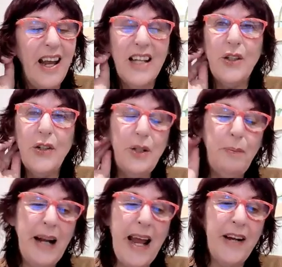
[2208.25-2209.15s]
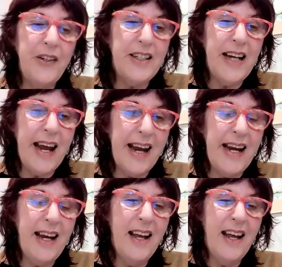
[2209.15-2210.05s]
it's good to plan your
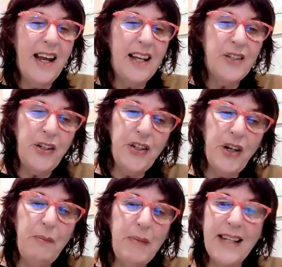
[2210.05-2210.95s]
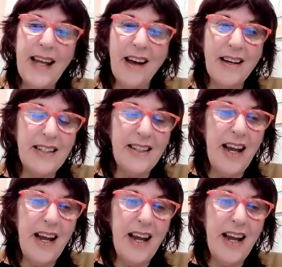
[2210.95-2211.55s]
day so you don't miss out,